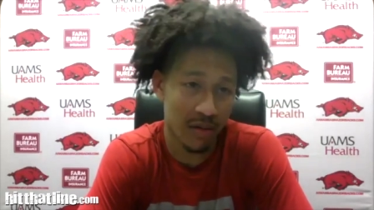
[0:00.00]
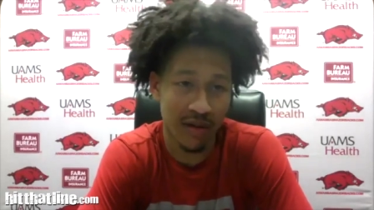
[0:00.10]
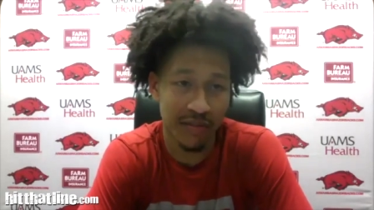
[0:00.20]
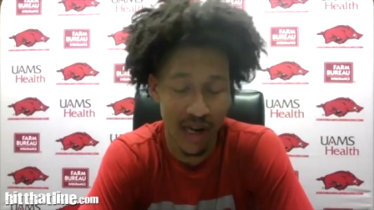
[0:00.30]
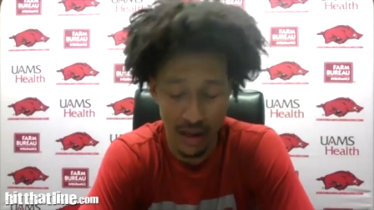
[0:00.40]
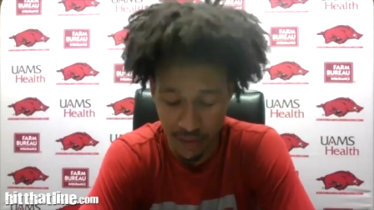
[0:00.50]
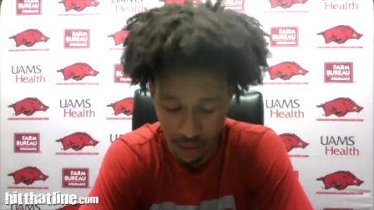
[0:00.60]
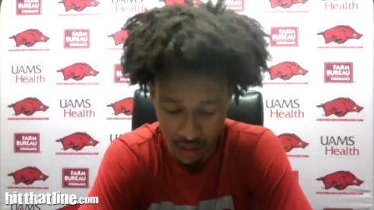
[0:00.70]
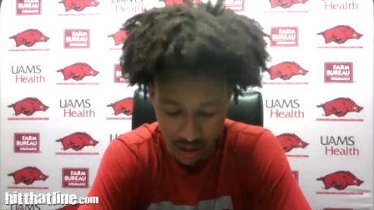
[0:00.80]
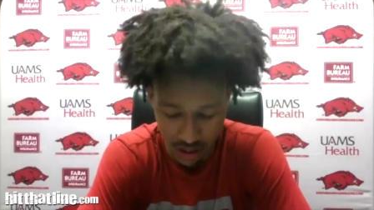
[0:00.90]
We've been down
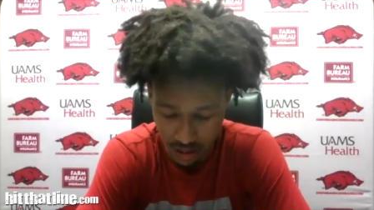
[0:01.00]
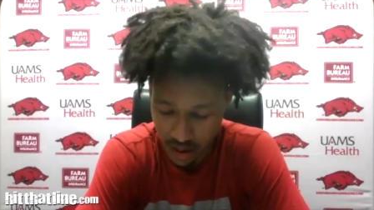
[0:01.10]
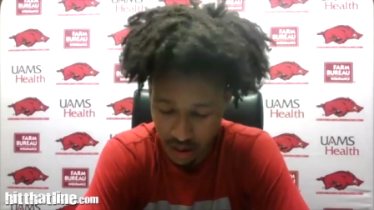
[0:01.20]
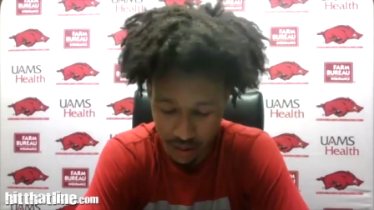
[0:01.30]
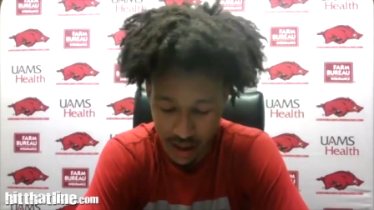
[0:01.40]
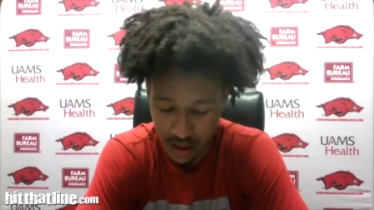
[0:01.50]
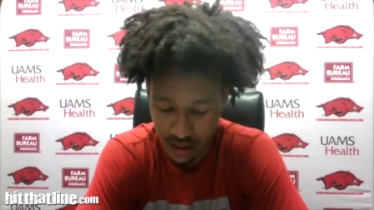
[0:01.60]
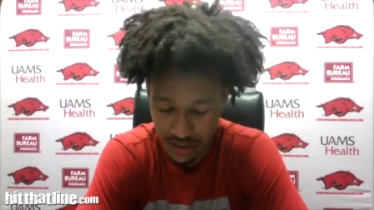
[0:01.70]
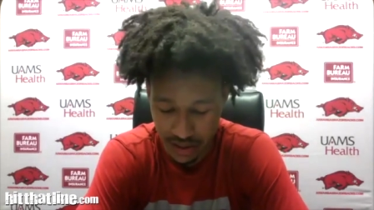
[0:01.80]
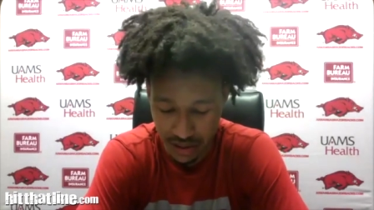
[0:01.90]
before, so nothing we're not
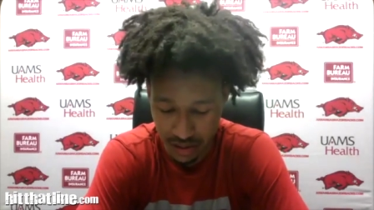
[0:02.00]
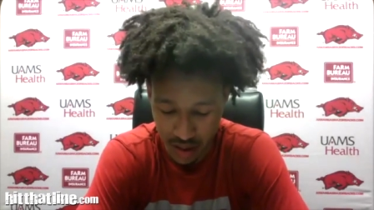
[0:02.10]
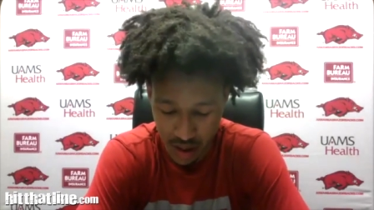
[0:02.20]
used to.